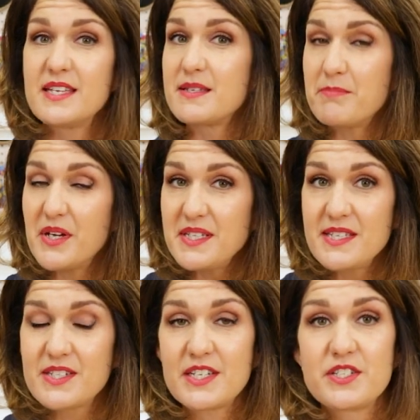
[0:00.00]
So my
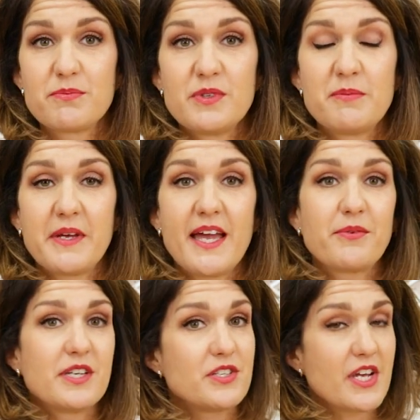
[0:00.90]
suggestion would be, I'm
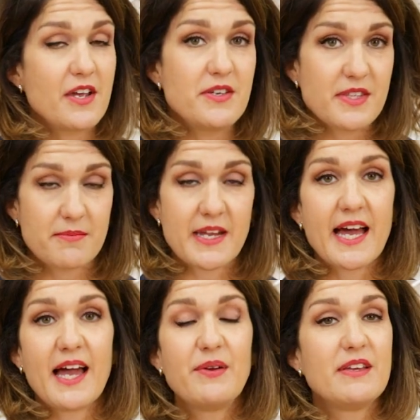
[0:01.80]
going to show you them now.